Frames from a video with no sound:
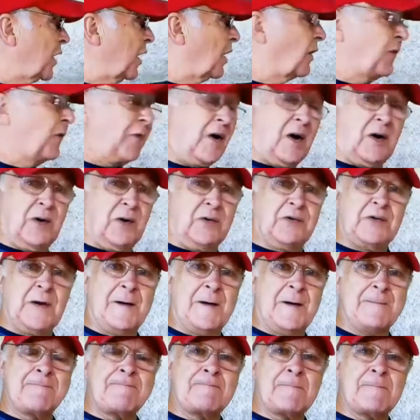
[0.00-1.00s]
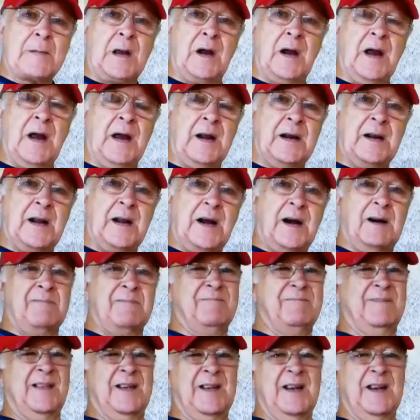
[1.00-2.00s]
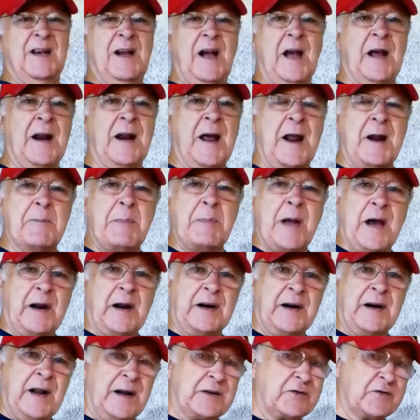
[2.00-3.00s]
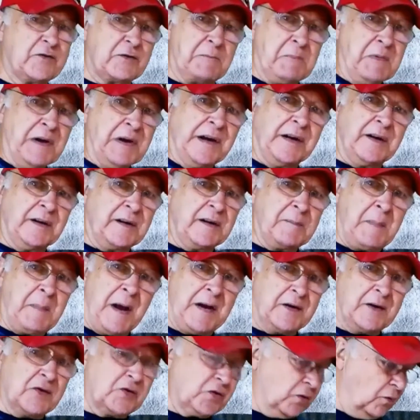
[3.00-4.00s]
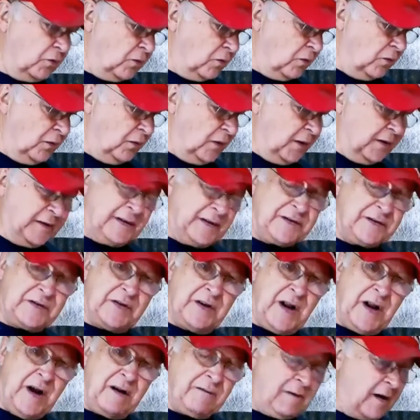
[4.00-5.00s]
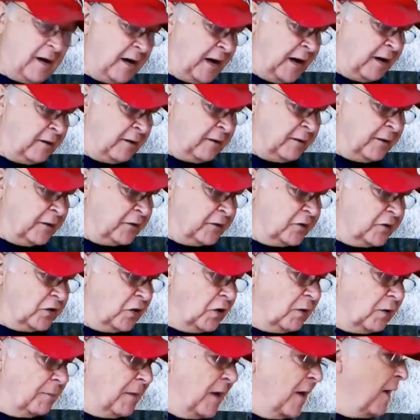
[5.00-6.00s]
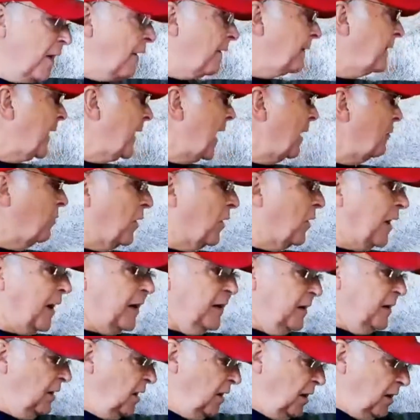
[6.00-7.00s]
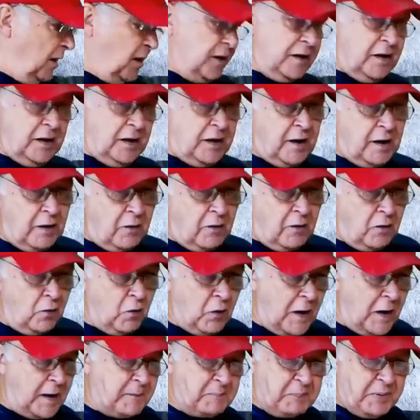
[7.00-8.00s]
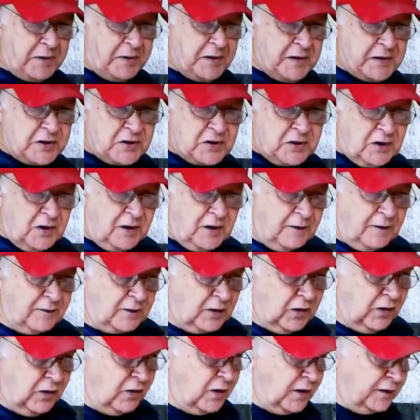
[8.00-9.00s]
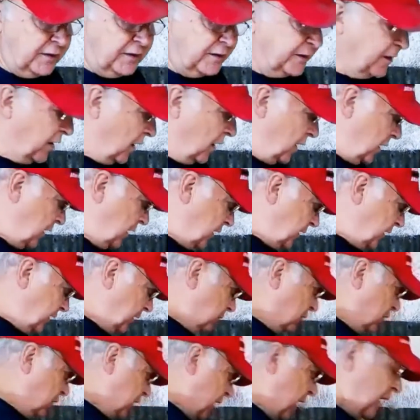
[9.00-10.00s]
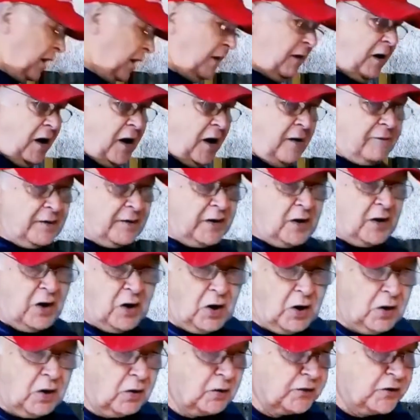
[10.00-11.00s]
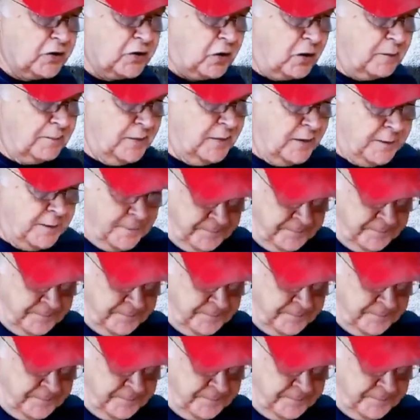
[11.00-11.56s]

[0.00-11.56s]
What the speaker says: whole rolls, and add about an extra metre to make sure that you don't run out on the job. That way you get one piece of cloth that will go over the whole job,